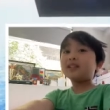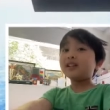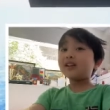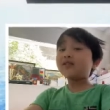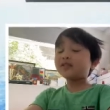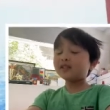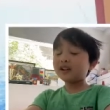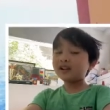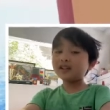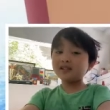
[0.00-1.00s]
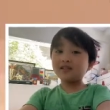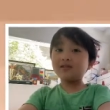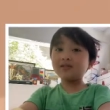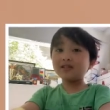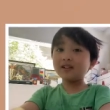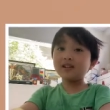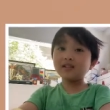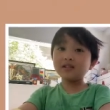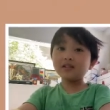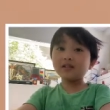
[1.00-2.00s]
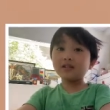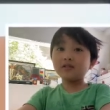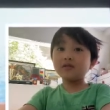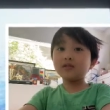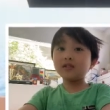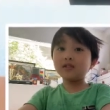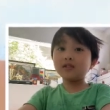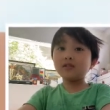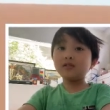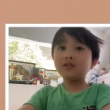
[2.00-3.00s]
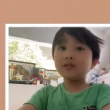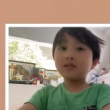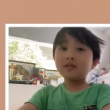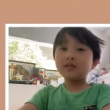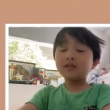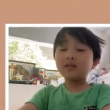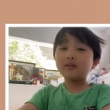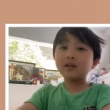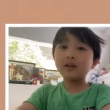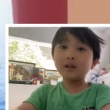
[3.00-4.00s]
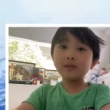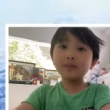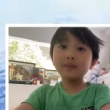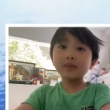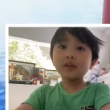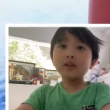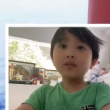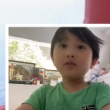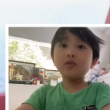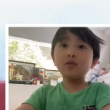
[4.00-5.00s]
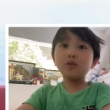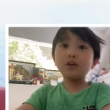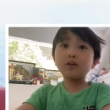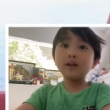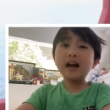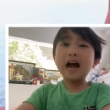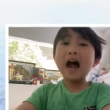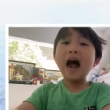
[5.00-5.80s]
If you like go on there, I already know, because like, you fall down. Ah!